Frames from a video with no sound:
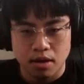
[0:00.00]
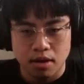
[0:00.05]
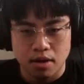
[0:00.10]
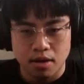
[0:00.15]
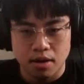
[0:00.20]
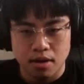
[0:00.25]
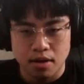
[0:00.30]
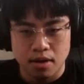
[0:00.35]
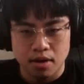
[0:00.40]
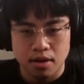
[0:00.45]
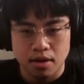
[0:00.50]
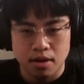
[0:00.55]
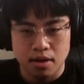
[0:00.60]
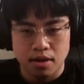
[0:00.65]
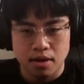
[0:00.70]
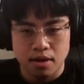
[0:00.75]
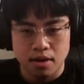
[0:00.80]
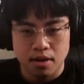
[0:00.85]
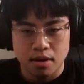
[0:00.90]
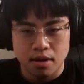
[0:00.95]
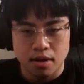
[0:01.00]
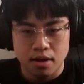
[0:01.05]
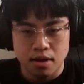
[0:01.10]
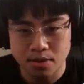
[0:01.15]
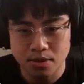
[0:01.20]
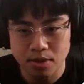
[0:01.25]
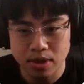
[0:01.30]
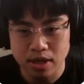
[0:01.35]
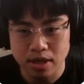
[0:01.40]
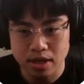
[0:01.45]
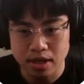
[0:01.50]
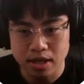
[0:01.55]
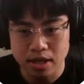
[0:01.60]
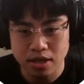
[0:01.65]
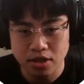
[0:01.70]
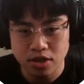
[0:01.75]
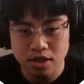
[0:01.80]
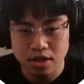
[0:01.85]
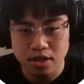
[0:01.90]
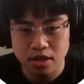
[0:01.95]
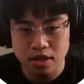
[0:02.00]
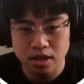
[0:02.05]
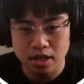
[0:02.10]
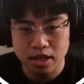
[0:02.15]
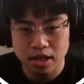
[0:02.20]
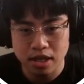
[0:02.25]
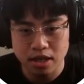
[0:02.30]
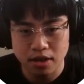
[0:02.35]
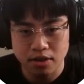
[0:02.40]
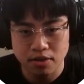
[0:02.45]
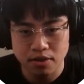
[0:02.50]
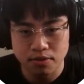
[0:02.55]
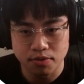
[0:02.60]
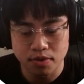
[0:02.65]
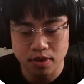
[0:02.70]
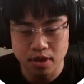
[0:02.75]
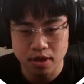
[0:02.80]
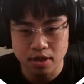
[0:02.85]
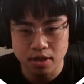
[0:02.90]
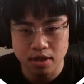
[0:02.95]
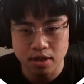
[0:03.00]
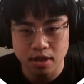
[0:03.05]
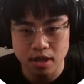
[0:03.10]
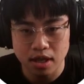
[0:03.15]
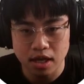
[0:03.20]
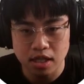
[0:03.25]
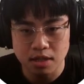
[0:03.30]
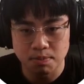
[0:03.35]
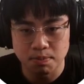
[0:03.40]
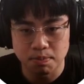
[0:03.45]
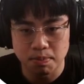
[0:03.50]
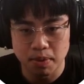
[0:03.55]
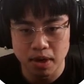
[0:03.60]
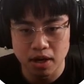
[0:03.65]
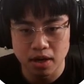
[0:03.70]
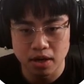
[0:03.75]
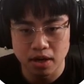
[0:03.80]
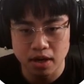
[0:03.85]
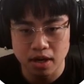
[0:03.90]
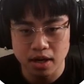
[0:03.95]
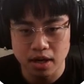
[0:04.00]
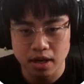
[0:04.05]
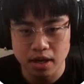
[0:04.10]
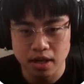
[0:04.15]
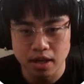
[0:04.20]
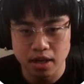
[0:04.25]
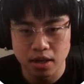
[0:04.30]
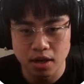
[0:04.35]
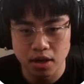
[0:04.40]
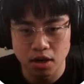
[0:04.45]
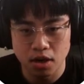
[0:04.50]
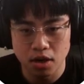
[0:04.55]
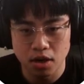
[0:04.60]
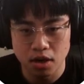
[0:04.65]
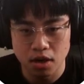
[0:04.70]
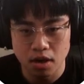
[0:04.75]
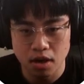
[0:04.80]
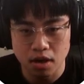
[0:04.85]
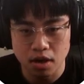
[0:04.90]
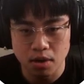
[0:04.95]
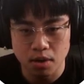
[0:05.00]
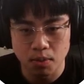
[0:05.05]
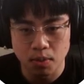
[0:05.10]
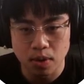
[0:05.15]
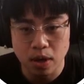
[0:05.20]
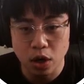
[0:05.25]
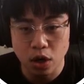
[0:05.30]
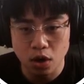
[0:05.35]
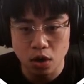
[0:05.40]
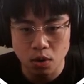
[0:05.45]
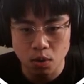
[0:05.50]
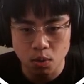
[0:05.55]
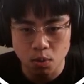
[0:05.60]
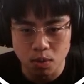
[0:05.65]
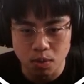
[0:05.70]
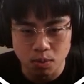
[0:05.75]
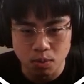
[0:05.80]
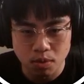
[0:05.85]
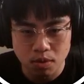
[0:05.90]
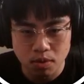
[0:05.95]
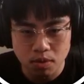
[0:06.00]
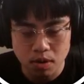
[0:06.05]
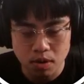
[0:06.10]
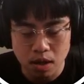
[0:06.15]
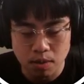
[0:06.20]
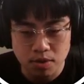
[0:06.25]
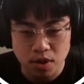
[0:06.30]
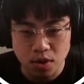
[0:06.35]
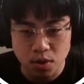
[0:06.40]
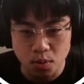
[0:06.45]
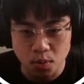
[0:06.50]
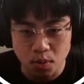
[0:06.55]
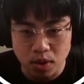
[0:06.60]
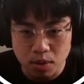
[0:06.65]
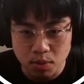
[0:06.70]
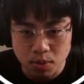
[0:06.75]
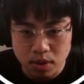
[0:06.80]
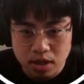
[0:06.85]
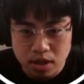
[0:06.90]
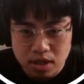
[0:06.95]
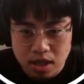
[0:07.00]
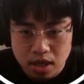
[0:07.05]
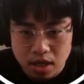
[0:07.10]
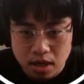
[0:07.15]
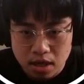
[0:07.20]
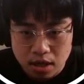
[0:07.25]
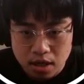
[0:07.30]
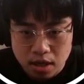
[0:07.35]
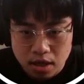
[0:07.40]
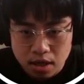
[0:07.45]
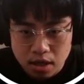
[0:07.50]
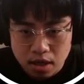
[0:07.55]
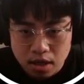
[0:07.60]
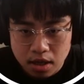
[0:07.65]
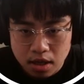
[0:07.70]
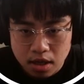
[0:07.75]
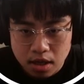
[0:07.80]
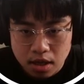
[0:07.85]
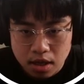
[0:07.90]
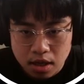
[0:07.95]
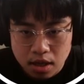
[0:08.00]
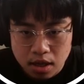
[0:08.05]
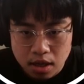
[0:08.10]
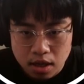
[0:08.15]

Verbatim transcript: Arigato. Wait, can I just not get out of the front? It's barricaded. Oh, what? What? I'm sorry, what? What is it? What, what is it?